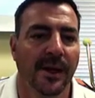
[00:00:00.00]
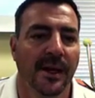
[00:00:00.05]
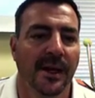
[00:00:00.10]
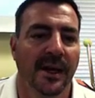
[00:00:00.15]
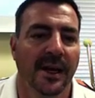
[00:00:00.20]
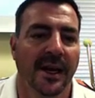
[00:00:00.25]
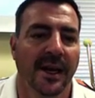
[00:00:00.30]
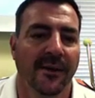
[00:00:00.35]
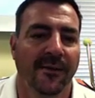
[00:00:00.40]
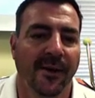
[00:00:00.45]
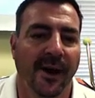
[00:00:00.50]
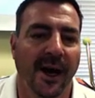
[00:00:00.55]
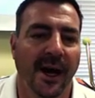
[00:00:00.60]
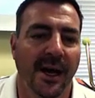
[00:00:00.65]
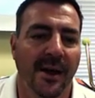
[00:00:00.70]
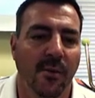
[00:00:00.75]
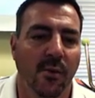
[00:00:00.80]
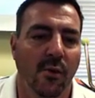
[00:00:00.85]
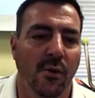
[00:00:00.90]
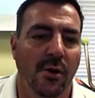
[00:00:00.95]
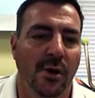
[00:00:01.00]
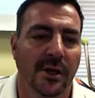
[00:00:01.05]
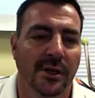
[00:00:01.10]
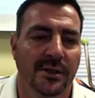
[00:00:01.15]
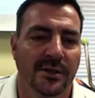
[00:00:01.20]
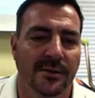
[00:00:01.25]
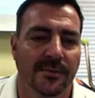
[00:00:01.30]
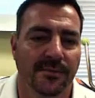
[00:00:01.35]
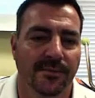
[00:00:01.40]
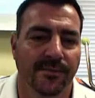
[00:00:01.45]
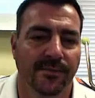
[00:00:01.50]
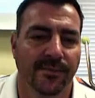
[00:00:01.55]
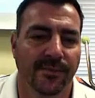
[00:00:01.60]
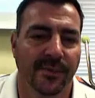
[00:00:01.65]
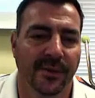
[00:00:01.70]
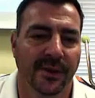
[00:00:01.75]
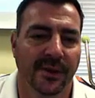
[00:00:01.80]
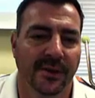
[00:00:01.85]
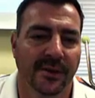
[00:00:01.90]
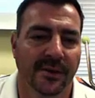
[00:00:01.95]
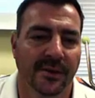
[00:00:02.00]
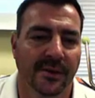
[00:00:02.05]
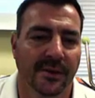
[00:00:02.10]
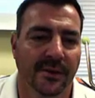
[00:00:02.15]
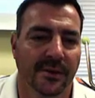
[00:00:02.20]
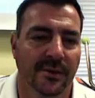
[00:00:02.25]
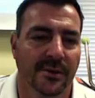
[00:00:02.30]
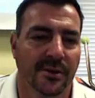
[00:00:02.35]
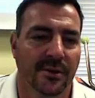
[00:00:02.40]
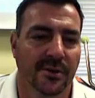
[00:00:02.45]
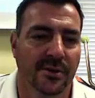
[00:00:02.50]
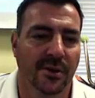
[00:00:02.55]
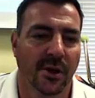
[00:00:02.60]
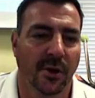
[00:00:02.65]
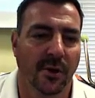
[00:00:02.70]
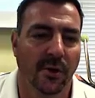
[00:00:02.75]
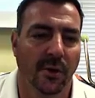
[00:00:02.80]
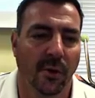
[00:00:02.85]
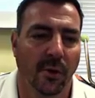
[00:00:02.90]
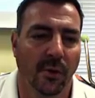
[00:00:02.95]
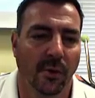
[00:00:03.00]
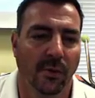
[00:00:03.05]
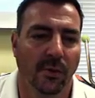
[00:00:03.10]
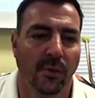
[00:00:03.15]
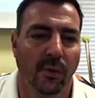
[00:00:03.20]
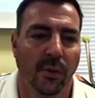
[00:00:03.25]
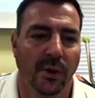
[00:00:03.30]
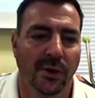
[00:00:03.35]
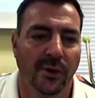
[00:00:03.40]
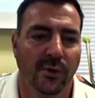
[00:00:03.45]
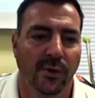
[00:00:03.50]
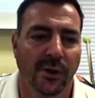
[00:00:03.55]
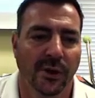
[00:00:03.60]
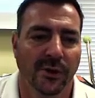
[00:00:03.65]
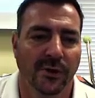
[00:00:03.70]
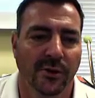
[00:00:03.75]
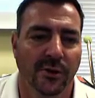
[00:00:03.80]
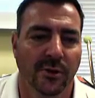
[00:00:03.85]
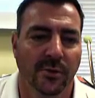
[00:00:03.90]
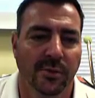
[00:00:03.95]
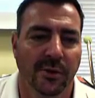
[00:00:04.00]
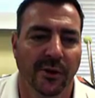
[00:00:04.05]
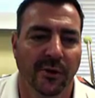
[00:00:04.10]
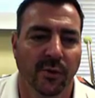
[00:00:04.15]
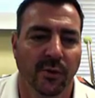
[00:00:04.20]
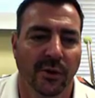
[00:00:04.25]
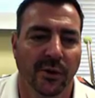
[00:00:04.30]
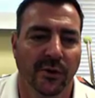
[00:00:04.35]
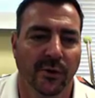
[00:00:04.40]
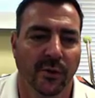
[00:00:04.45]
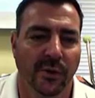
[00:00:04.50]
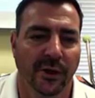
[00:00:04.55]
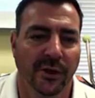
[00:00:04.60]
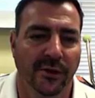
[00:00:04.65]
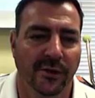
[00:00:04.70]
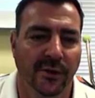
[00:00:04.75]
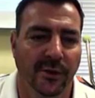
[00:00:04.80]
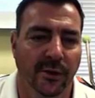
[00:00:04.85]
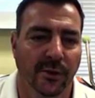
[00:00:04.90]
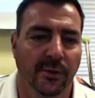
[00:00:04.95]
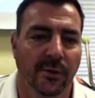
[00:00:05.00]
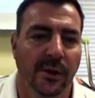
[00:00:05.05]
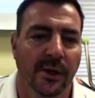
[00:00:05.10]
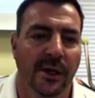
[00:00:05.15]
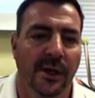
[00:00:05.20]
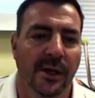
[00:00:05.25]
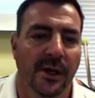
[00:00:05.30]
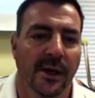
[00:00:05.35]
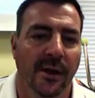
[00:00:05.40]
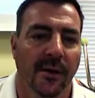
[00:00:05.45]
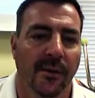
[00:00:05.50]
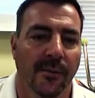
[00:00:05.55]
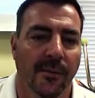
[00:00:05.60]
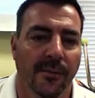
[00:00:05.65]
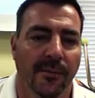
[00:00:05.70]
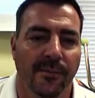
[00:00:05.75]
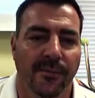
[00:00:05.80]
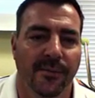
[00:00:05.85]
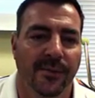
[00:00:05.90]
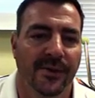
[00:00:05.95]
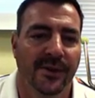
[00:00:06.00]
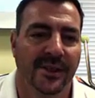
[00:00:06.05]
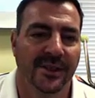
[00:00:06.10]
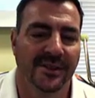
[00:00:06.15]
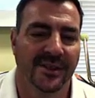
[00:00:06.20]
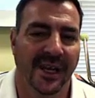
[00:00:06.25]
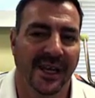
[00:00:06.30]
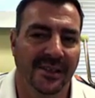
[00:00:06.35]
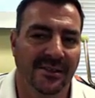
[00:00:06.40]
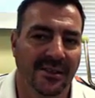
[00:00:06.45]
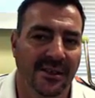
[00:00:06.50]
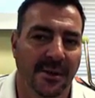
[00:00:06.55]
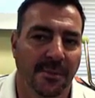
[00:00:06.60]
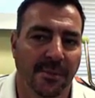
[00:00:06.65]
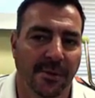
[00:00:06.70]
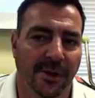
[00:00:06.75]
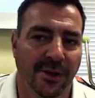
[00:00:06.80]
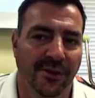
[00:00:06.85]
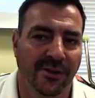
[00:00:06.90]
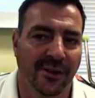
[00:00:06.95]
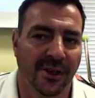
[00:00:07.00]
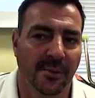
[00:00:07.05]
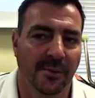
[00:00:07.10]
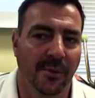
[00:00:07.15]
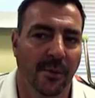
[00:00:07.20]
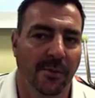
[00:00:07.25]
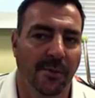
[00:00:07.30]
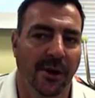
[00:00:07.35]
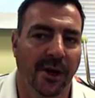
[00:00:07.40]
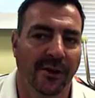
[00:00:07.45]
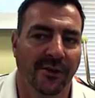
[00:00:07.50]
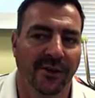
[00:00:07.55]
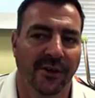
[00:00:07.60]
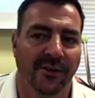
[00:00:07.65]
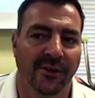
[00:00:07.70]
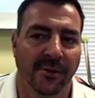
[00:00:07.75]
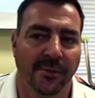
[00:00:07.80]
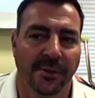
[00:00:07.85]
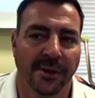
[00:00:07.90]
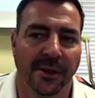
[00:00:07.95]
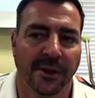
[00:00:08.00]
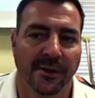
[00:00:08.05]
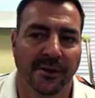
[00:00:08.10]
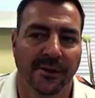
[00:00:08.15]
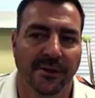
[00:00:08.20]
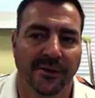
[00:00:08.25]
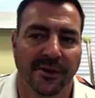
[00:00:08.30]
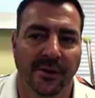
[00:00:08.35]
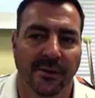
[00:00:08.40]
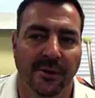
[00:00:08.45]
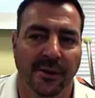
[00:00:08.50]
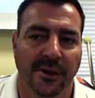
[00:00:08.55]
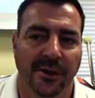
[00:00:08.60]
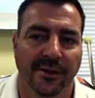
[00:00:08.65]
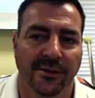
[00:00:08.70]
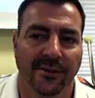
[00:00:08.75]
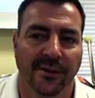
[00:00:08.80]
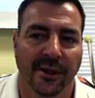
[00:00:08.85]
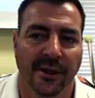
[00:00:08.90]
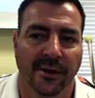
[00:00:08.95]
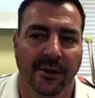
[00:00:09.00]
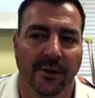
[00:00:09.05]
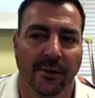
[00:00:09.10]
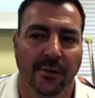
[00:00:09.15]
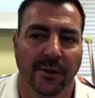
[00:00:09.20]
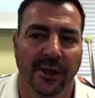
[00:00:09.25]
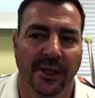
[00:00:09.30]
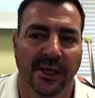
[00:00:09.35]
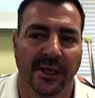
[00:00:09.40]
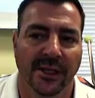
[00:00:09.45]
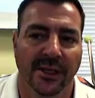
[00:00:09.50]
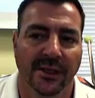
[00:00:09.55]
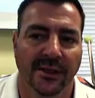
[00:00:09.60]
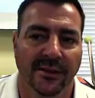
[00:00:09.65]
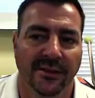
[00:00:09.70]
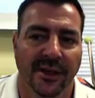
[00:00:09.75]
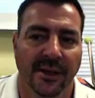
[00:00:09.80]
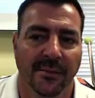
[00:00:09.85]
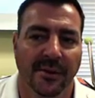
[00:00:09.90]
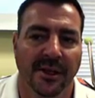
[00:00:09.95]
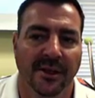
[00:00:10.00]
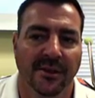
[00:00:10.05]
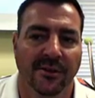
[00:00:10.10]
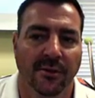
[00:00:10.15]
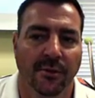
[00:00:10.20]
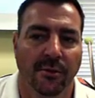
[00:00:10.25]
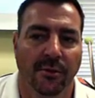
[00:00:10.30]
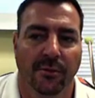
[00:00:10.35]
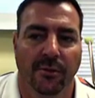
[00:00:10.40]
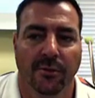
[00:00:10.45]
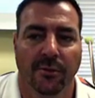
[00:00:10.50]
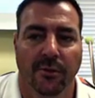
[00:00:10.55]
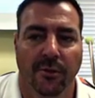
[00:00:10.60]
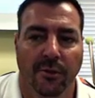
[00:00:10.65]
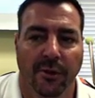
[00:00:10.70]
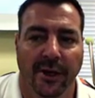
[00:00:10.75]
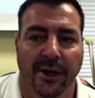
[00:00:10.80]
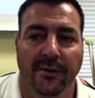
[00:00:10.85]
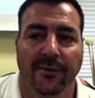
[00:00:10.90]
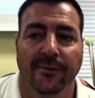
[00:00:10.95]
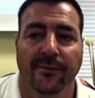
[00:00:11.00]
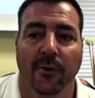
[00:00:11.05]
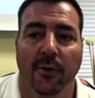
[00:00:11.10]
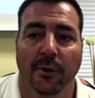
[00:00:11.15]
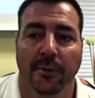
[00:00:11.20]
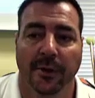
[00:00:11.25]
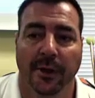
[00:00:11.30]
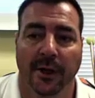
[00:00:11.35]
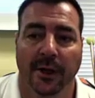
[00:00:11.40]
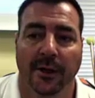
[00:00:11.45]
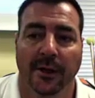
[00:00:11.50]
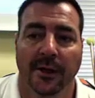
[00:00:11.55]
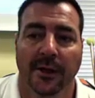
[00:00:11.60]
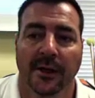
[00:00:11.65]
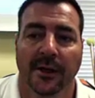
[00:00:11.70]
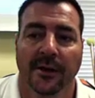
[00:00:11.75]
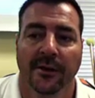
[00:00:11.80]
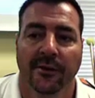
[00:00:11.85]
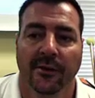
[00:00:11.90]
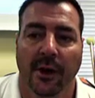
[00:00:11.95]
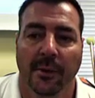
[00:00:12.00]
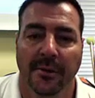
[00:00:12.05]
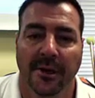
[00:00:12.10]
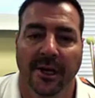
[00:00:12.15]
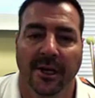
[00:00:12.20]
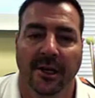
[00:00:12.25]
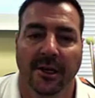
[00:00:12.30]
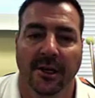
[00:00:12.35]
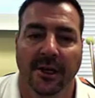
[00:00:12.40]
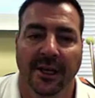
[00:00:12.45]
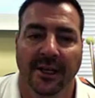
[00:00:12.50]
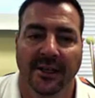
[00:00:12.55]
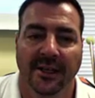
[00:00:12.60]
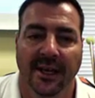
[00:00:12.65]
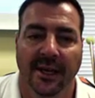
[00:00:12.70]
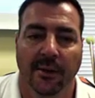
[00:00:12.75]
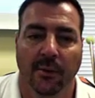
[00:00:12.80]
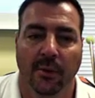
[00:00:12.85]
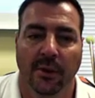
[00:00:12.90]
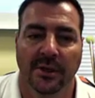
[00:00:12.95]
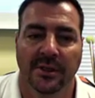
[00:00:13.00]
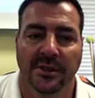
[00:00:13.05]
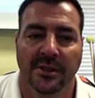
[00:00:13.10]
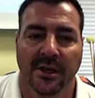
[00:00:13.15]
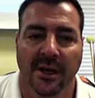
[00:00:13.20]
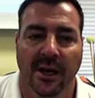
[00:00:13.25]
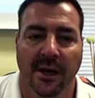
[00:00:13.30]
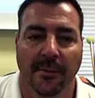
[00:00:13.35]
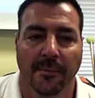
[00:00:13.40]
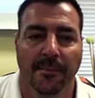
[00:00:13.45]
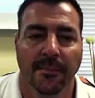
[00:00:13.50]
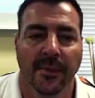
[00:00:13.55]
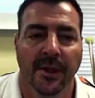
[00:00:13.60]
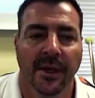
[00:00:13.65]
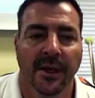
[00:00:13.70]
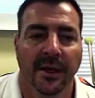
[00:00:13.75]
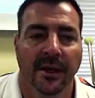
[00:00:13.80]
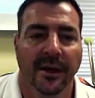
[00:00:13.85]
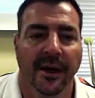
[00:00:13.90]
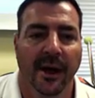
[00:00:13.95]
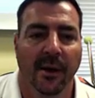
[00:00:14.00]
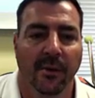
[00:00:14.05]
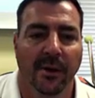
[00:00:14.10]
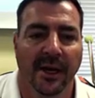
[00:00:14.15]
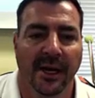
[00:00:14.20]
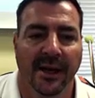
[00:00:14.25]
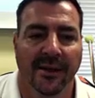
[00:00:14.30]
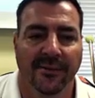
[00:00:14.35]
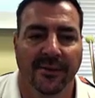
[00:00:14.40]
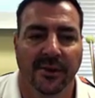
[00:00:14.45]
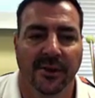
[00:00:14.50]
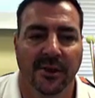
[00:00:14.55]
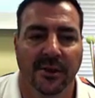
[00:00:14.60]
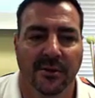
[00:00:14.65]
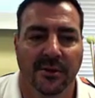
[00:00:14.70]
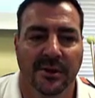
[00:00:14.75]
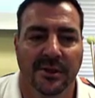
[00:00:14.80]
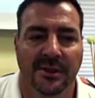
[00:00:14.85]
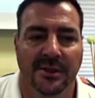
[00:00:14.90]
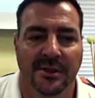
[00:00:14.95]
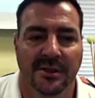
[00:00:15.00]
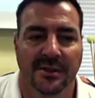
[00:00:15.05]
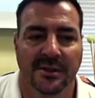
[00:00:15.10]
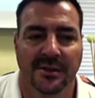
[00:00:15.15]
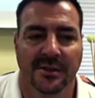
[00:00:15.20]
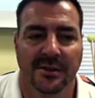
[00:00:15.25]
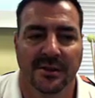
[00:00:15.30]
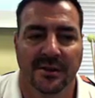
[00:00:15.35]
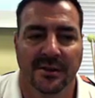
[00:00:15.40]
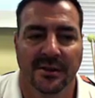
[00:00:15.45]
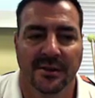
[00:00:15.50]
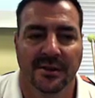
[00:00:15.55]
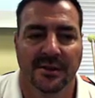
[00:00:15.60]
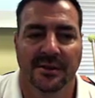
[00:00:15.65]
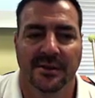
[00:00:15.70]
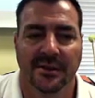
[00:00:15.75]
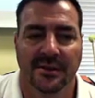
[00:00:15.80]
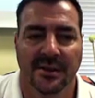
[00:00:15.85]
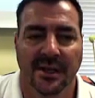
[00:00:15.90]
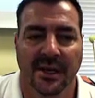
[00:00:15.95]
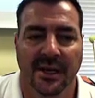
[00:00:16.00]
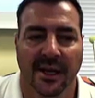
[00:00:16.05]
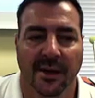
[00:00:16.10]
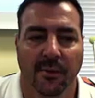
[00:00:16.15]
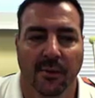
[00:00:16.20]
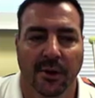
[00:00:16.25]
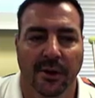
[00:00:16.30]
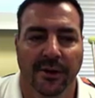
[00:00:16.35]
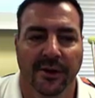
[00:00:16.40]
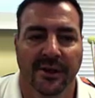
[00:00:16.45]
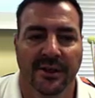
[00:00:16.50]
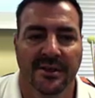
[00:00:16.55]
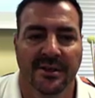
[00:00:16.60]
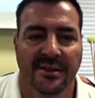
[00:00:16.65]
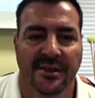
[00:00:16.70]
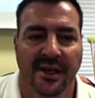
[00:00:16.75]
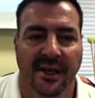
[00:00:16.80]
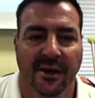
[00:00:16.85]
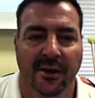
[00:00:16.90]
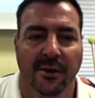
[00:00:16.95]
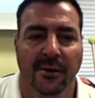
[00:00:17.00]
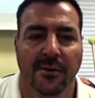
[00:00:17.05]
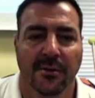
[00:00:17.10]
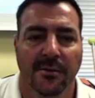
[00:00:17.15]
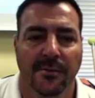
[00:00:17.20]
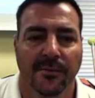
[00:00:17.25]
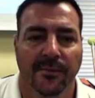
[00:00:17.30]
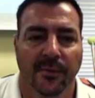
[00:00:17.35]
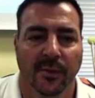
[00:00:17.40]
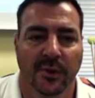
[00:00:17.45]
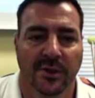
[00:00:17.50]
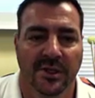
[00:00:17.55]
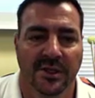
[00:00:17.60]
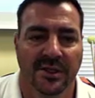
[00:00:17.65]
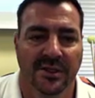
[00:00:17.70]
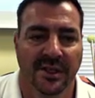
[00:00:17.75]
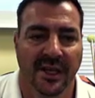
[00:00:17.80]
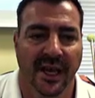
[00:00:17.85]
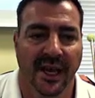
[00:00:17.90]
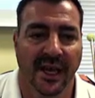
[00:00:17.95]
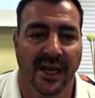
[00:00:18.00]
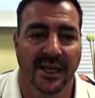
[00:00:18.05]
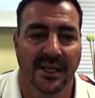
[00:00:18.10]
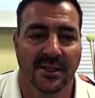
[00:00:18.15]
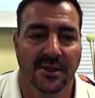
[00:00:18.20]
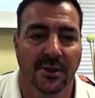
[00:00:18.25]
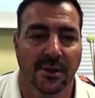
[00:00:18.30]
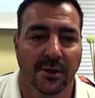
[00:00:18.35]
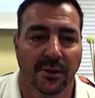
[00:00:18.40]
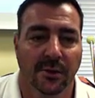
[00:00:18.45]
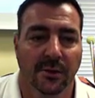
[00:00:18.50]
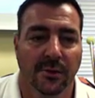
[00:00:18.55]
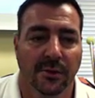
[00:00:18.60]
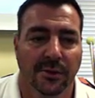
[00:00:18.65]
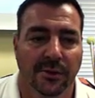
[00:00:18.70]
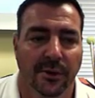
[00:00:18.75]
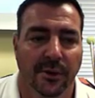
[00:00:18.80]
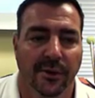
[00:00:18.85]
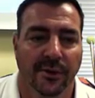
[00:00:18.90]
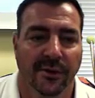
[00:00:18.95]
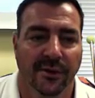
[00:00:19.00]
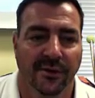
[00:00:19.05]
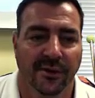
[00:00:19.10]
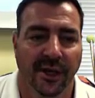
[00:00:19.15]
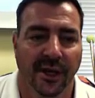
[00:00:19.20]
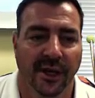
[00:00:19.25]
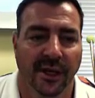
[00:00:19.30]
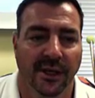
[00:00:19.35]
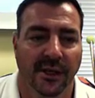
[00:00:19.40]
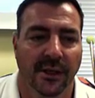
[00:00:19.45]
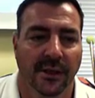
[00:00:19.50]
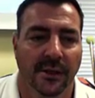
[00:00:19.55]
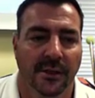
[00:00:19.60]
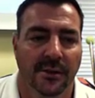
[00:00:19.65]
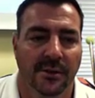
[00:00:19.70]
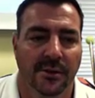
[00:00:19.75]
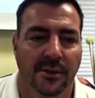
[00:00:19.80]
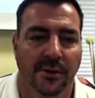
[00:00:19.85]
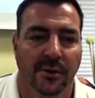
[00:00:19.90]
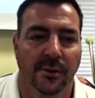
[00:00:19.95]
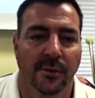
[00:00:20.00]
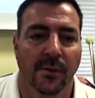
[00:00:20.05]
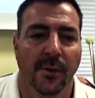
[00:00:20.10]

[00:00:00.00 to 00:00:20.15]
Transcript: If I want to total 122 plus 122, it's actually a pretty simple process up here. You see where this little E is? That means create a formula. So I'm going to click that one time. Now what I have to do is say I want this cell, which is A2. Notice it's A2.